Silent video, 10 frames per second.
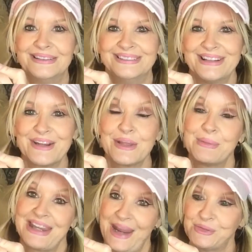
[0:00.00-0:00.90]
I thought
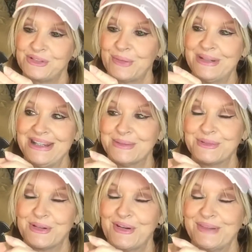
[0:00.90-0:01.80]
my cat was coming in, I'm
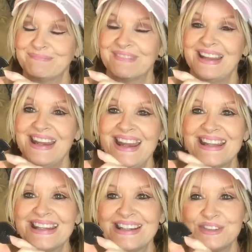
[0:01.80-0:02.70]
sorry.
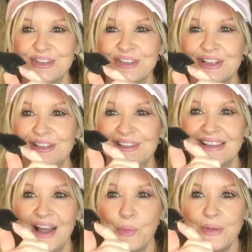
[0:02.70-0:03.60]
That has 2
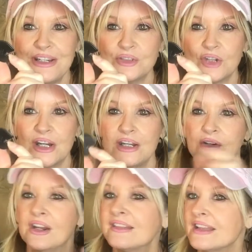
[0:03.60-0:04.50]
little openings right
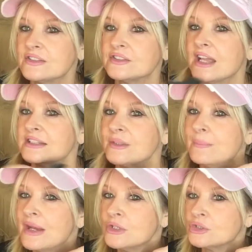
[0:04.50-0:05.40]
here, and that's like to
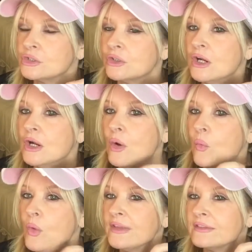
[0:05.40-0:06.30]
measure
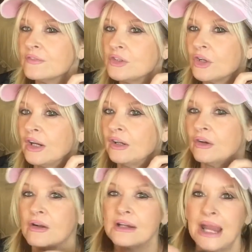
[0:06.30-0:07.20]
width of your
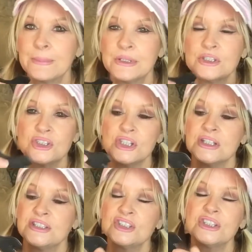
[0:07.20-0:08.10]
hair on how much,
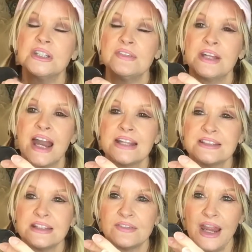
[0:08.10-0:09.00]
just to give you an
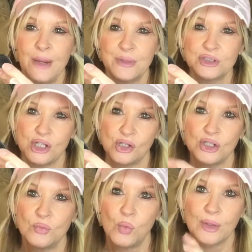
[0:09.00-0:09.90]
idea of how much hair
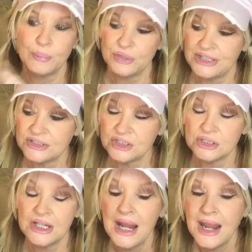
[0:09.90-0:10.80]
you'd want to put into
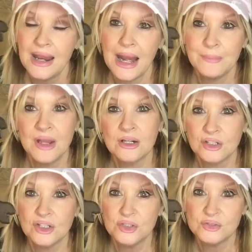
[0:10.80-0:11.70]
it. I'm not
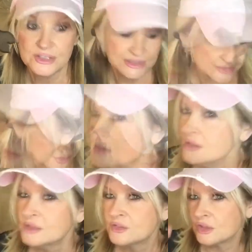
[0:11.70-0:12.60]
going to use this.
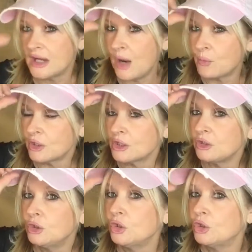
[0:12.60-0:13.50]
So now we're going to
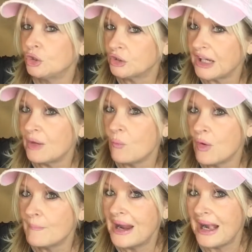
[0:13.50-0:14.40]
look at
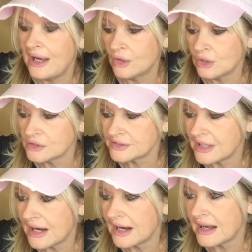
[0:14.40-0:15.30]
what my hair looks
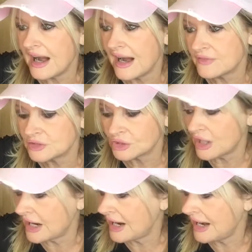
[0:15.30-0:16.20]
like
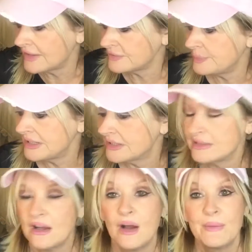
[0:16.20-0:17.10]
after I have
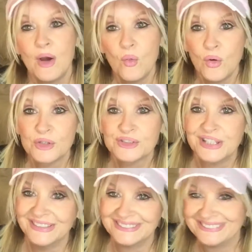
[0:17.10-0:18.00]
been on my
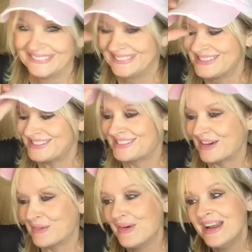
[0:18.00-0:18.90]
horse.
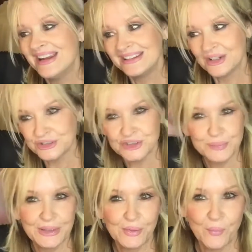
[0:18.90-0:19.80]
So y'all just
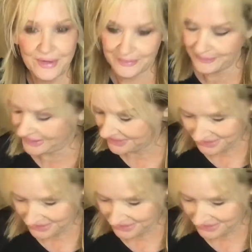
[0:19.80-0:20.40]
bear with me.